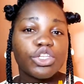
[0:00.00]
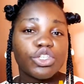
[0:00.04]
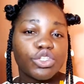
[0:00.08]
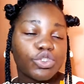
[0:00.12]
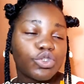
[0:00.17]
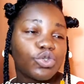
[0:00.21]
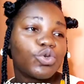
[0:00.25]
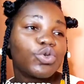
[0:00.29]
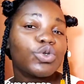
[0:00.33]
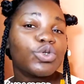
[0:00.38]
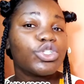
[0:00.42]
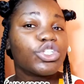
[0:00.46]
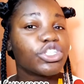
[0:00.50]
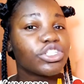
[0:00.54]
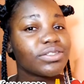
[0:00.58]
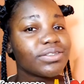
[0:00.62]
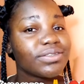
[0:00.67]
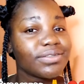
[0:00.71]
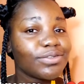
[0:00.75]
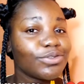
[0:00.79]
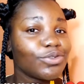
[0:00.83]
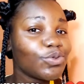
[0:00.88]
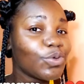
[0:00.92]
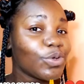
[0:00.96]
so
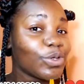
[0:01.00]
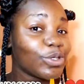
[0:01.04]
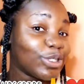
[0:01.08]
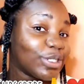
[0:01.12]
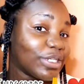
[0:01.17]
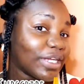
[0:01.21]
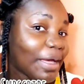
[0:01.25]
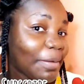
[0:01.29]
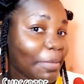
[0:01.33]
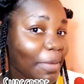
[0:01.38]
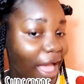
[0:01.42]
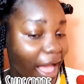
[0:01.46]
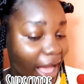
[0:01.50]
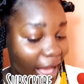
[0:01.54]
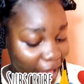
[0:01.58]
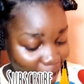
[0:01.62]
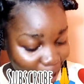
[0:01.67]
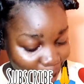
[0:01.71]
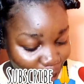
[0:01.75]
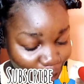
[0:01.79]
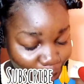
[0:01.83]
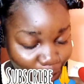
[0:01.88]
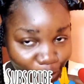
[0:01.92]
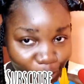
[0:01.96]
just do a check on my
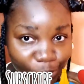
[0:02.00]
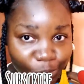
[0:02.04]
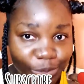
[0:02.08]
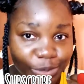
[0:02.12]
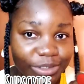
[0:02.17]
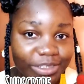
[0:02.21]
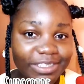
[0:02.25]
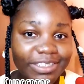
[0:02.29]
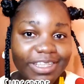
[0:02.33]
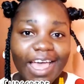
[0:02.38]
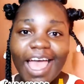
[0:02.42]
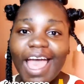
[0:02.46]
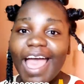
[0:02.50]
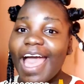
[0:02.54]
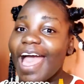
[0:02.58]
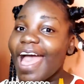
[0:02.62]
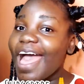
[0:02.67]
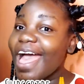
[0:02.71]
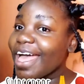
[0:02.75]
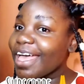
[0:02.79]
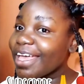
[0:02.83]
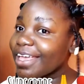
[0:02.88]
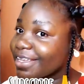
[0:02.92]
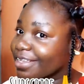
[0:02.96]
accounts.
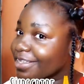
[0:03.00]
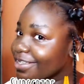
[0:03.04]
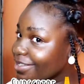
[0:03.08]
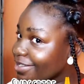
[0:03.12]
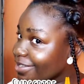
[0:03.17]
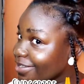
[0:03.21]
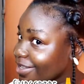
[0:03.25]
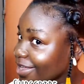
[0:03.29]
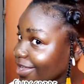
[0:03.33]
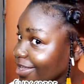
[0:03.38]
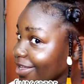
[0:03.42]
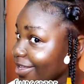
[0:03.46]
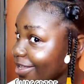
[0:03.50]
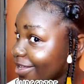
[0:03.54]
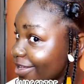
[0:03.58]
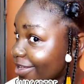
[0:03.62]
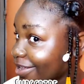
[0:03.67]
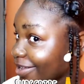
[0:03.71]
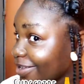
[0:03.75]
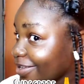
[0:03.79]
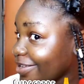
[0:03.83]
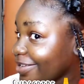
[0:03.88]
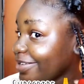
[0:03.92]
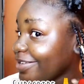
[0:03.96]
And yeah,
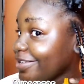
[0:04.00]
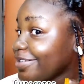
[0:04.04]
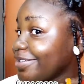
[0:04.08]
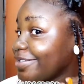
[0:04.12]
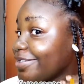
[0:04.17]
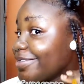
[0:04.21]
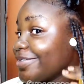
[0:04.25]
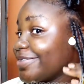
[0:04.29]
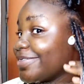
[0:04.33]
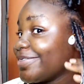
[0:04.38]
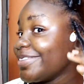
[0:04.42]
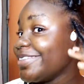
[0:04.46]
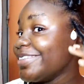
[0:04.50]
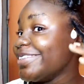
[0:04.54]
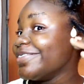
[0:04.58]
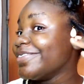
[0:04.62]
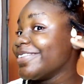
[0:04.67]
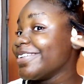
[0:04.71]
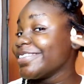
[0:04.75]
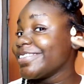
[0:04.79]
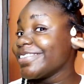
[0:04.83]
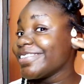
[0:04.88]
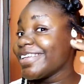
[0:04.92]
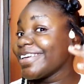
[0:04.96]
feeling
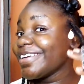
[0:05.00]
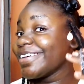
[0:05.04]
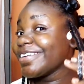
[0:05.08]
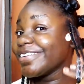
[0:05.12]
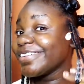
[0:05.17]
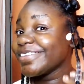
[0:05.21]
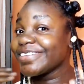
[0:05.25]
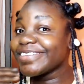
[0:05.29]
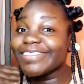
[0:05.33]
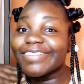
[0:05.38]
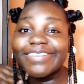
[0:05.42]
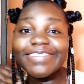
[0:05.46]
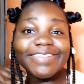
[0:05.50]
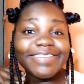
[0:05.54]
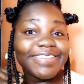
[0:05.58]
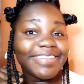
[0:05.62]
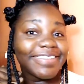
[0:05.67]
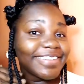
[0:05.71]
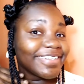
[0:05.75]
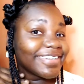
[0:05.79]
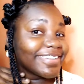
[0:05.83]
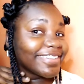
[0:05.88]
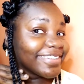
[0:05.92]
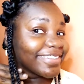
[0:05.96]
myself,
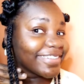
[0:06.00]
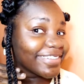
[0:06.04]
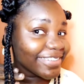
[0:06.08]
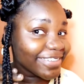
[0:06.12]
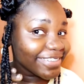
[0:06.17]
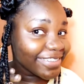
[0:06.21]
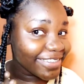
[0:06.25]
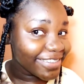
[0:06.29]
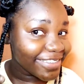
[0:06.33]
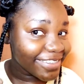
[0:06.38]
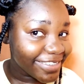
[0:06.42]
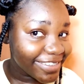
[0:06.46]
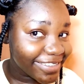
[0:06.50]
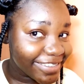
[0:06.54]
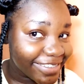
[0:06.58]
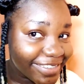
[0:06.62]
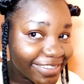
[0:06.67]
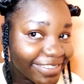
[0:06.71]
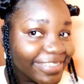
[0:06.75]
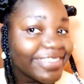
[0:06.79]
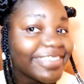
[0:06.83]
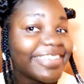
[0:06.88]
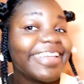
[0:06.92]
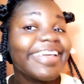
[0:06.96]

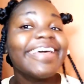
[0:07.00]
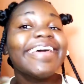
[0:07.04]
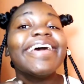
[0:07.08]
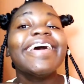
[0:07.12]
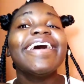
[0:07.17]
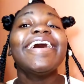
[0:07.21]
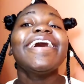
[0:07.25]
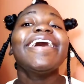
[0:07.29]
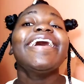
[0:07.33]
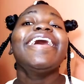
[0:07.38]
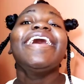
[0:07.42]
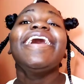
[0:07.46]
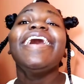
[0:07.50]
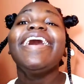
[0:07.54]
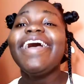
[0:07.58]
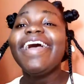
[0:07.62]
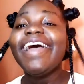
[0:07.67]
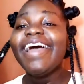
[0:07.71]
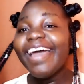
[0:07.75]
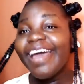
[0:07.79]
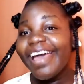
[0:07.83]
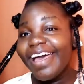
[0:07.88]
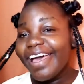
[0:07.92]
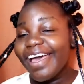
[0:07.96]
yo.
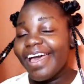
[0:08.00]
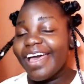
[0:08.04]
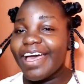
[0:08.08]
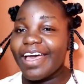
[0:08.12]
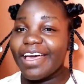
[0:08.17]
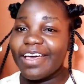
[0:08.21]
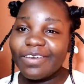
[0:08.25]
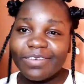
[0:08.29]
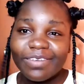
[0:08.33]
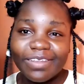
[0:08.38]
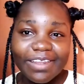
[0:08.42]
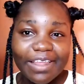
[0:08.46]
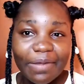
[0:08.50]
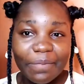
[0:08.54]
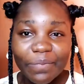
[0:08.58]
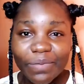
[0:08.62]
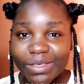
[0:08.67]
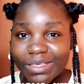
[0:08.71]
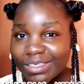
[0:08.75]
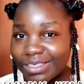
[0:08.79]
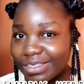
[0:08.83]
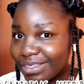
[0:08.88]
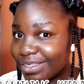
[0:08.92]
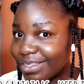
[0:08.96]
And with that
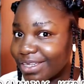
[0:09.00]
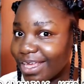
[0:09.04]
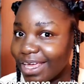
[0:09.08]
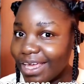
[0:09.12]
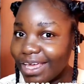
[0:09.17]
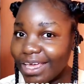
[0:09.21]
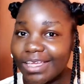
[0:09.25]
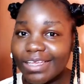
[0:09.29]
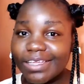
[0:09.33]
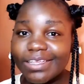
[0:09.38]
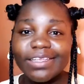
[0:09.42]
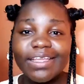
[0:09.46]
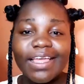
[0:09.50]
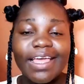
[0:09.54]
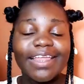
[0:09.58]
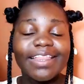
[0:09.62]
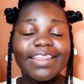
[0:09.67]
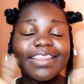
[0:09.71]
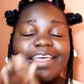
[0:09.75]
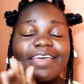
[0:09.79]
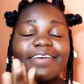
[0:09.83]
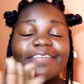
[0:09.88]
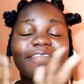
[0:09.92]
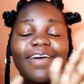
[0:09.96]
being said,
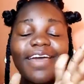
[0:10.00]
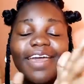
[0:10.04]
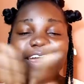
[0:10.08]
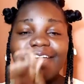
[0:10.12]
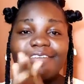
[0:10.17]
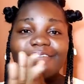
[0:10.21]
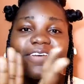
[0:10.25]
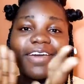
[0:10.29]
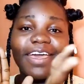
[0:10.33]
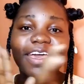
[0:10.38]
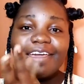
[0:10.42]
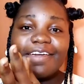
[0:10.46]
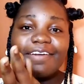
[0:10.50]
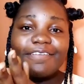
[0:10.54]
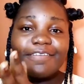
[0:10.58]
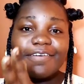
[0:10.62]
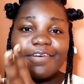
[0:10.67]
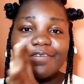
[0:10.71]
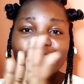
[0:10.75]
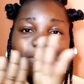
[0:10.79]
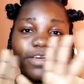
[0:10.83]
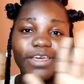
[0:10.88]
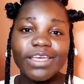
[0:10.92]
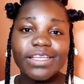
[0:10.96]
never ever ever
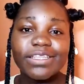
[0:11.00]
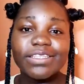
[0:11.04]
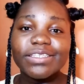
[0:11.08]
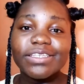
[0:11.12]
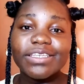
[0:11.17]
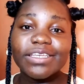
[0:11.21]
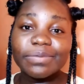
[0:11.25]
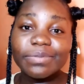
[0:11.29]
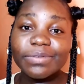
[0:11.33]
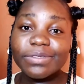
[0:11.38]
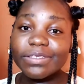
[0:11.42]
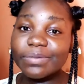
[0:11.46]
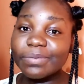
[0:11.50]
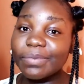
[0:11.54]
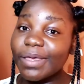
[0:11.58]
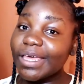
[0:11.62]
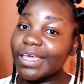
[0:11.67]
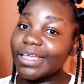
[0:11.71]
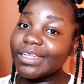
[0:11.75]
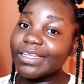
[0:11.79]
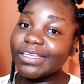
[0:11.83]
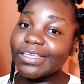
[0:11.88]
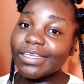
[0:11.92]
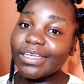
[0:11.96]
forget to keep
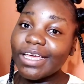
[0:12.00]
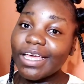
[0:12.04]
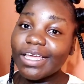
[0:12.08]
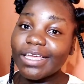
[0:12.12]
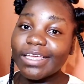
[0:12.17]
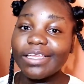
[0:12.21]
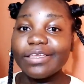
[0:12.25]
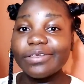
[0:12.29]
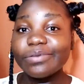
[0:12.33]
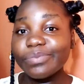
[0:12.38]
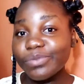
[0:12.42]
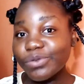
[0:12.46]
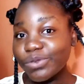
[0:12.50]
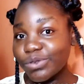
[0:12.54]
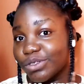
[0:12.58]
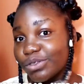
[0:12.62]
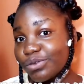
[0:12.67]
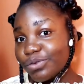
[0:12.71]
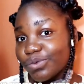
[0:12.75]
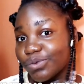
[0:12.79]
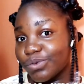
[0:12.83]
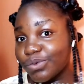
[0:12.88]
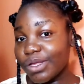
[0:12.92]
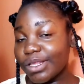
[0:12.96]
smiling and keep
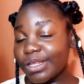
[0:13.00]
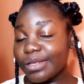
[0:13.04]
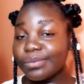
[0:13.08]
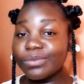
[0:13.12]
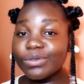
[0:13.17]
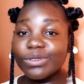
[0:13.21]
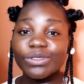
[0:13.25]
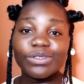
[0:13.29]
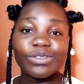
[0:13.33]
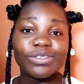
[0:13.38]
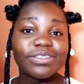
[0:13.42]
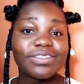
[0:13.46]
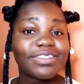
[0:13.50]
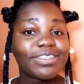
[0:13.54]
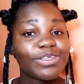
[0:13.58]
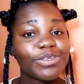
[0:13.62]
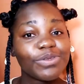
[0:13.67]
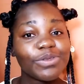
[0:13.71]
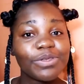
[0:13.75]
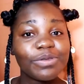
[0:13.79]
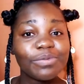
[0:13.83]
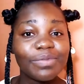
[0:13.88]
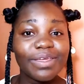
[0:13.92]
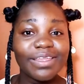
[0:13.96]
beautiful, and I'm going to
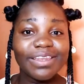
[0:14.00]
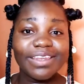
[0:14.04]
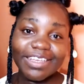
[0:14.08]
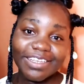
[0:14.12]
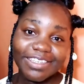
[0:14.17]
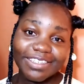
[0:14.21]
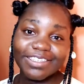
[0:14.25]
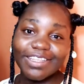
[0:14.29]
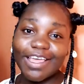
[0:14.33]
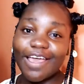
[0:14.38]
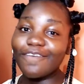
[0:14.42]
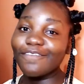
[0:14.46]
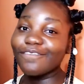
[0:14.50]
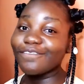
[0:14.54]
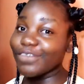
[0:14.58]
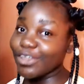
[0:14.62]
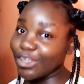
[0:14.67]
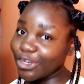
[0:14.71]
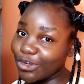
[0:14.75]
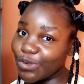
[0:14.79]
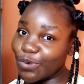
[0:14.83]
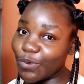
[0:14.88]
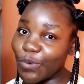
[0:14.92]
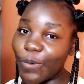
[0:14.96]
see you in my next
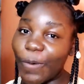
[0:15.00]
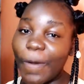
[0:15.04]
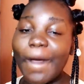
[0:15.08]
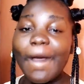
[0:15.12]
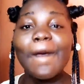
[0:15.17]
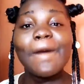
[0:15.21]
video.